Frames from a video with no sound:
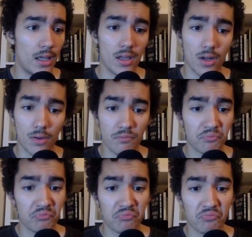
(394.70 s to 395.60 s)
you know,
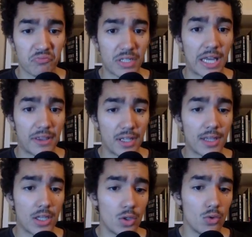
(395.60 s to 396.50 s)
I
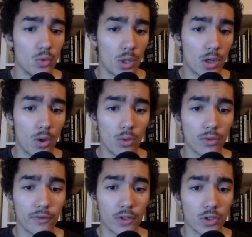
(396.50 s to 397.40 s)
think that you would want to
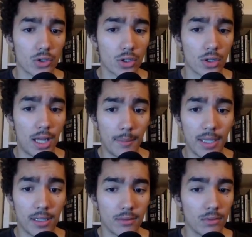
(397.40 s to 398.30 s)
hold for sure. I
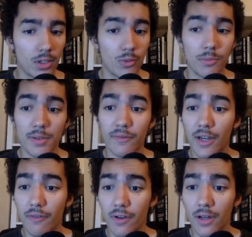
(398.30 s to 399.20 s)
mean, it would be
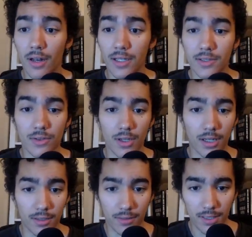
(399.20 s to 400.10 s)
very, very nice to
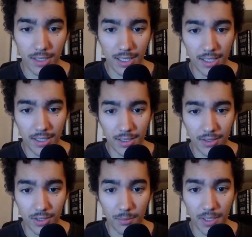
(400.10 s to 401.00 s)
kind of
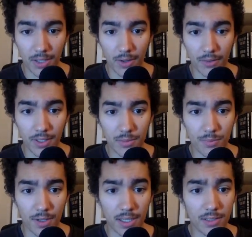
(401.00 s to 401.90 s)
jump in around this
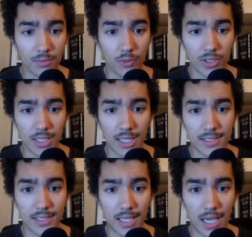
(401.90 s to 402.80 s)
price, which
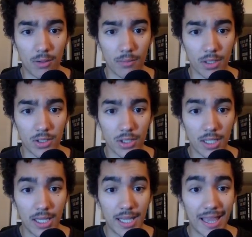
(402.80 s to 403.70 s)
let's see how much
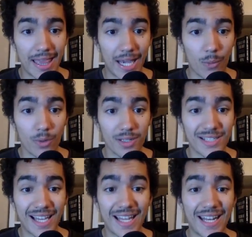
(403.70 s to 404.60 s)
that
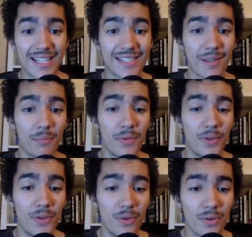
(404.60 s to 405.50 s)
was. And that's a
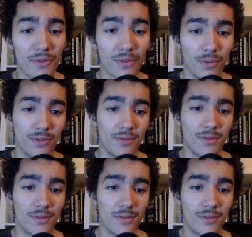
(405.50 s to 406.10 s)
beautiful